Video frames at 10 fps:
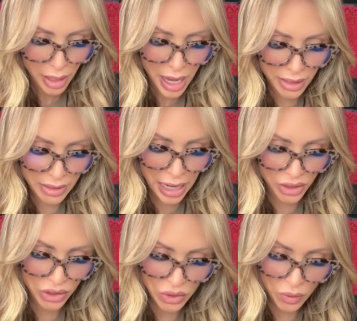I
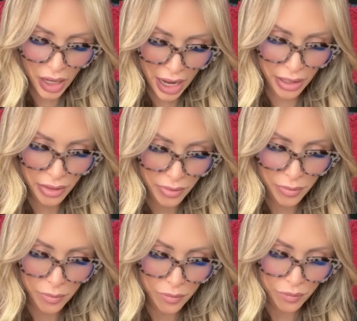just read.
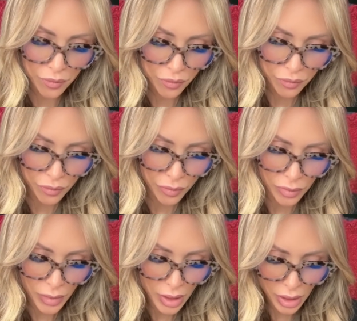
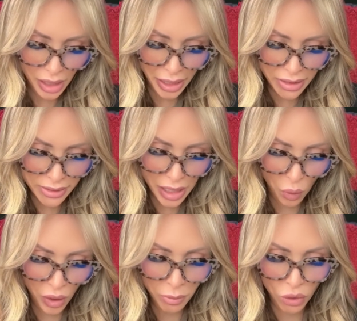Can I just
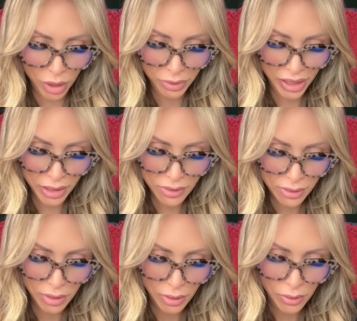get one more, please?
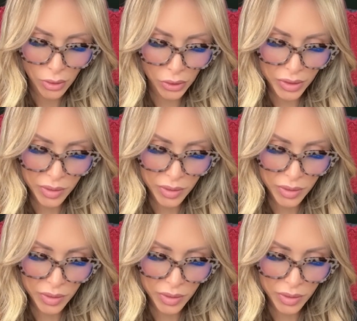Holy